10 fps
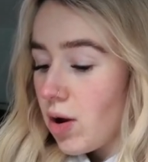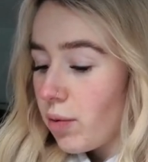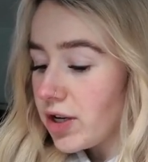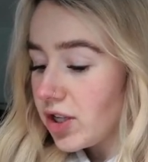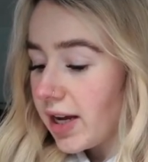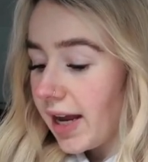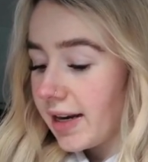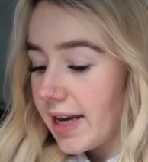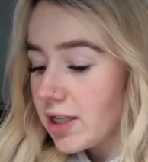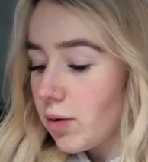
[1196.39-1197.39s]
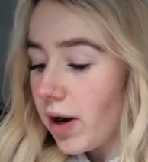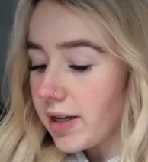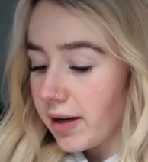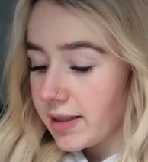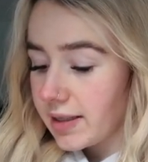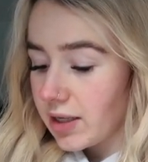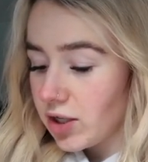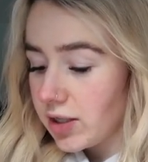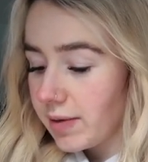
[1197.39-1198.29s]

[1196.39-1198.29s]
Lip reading: which again is quite nice because it just